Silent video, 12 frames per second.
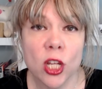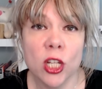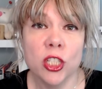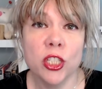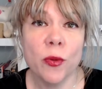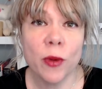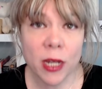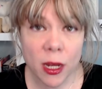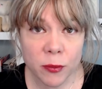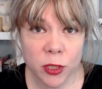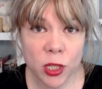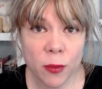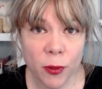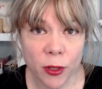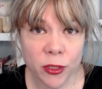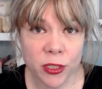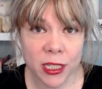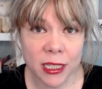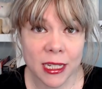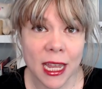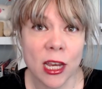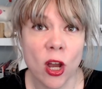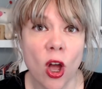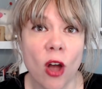she went up to the person
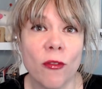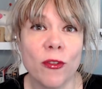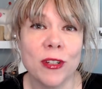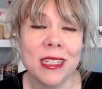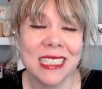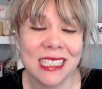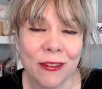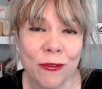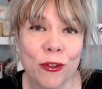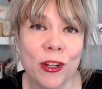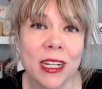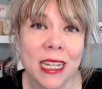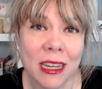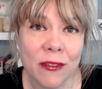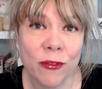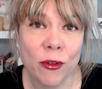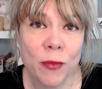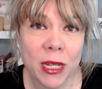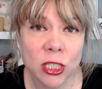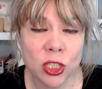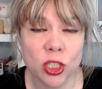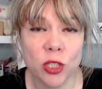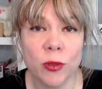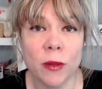and offered different
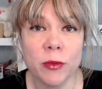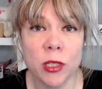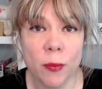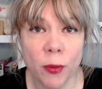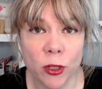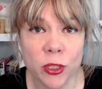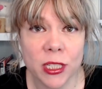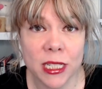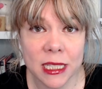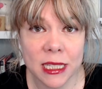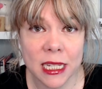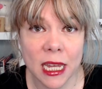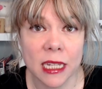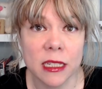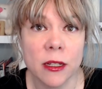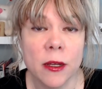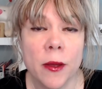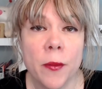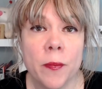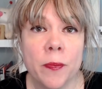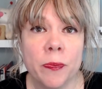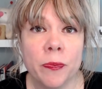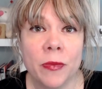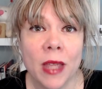information. She went up to the person and said,
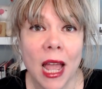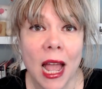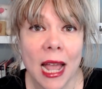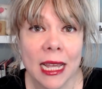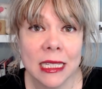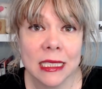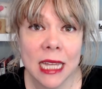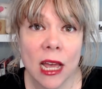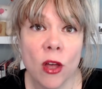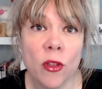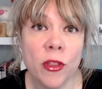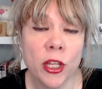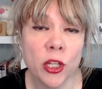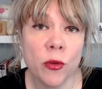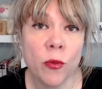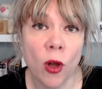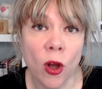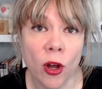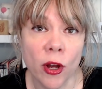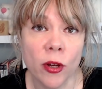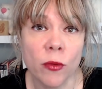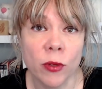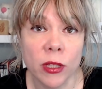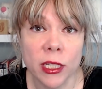"I can tell that you are
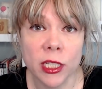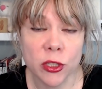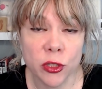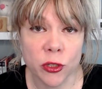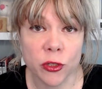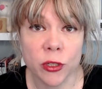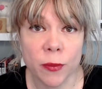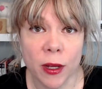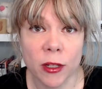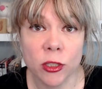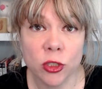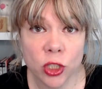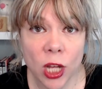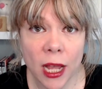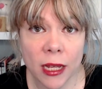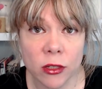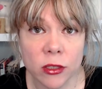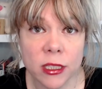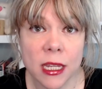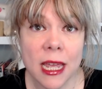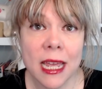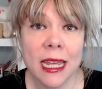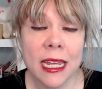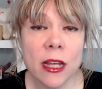really concerned about your child.
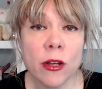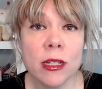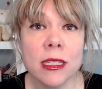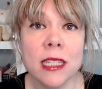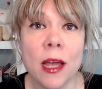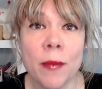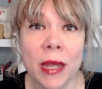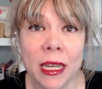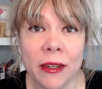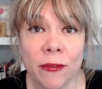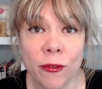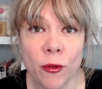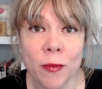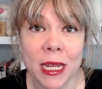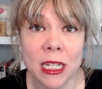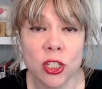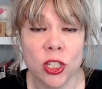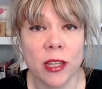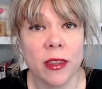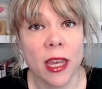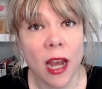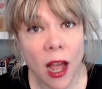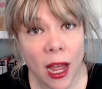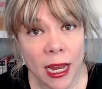Here is some information that
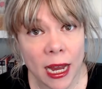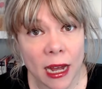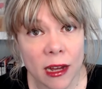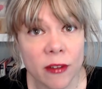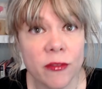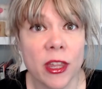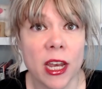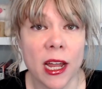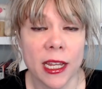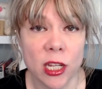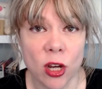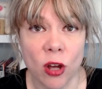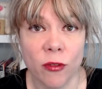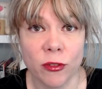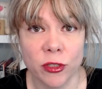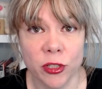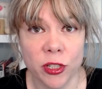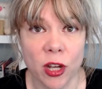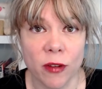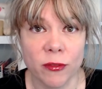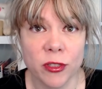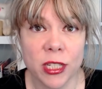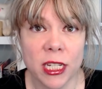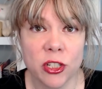I have that I can offer to the
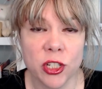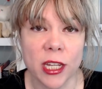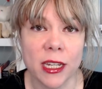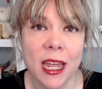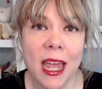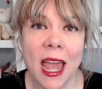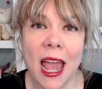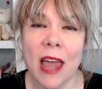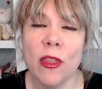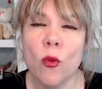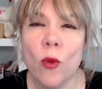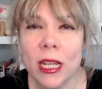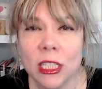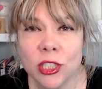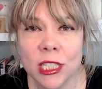conversation." And the way she